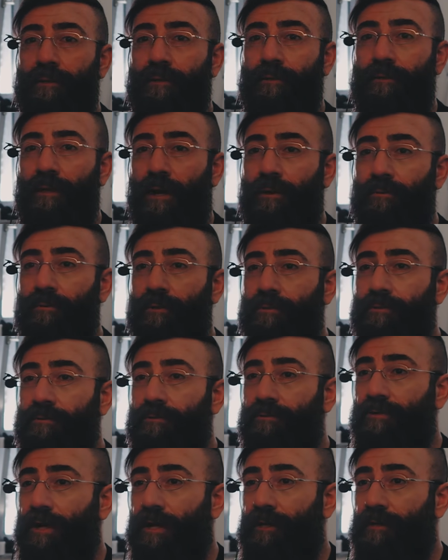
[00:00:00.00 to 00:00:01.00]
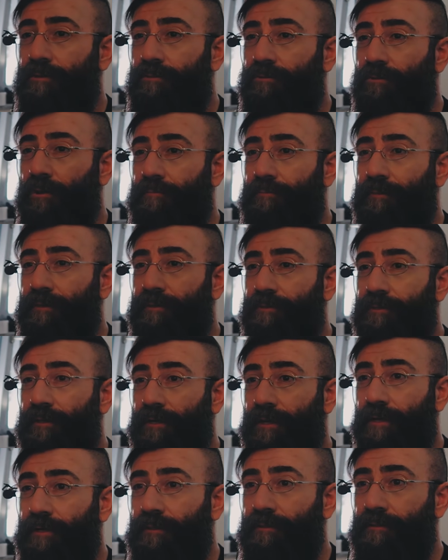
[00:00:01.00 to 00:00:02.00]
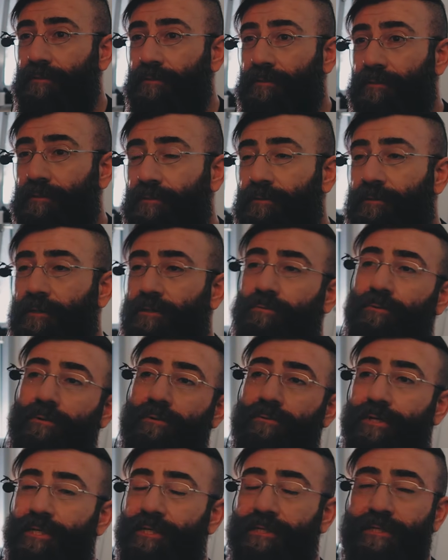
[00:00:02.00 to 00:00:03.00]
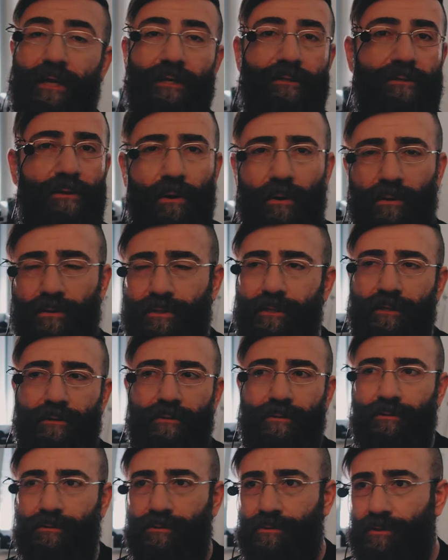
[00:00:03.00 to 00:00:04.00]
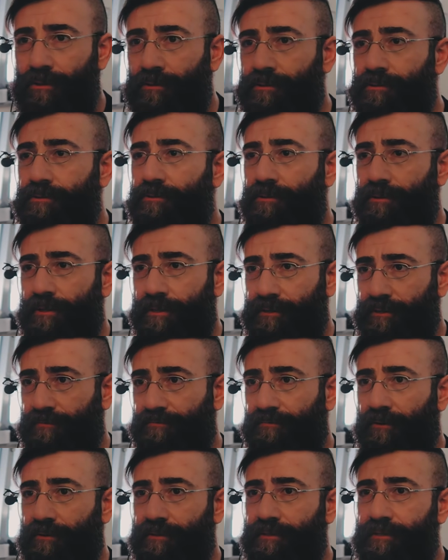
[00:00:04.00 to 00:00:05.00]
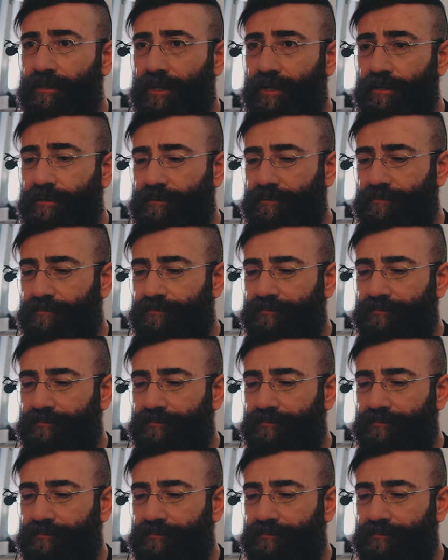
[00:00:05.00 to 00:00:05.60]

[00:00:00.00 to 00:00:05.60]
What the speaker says: Now, when you drag and drop it in, it will reset all the controls to their default state.